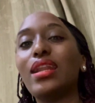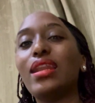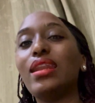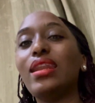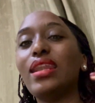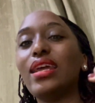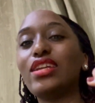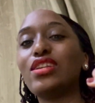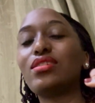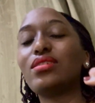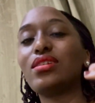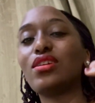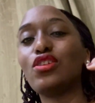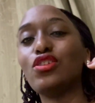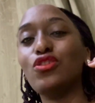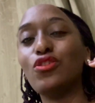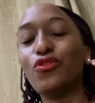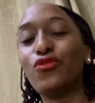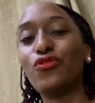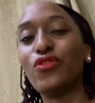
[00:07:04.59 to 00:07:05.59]
let
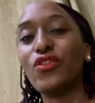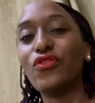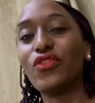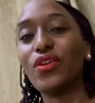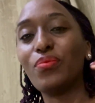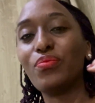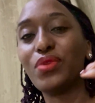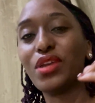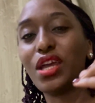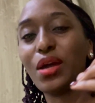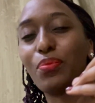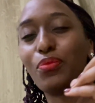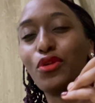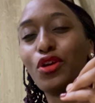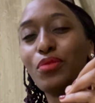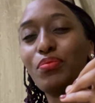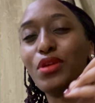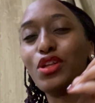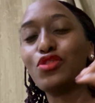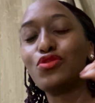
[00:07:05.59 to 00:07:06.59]
your favor be
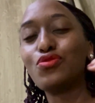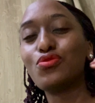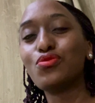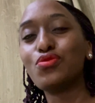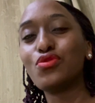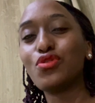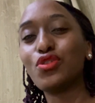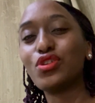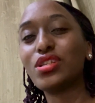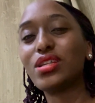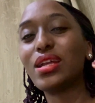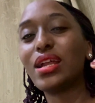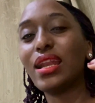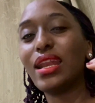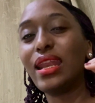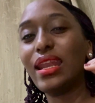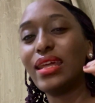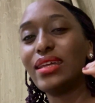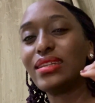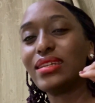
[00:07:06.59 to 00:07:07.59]
upon me. Do not
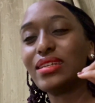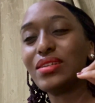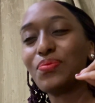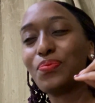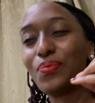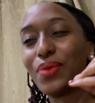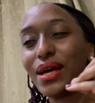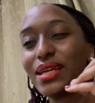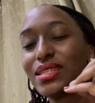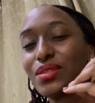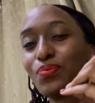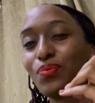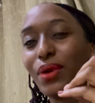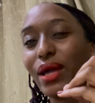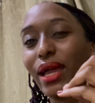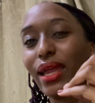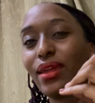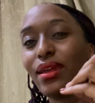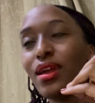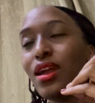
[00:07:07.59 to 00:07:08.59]
let it pass by.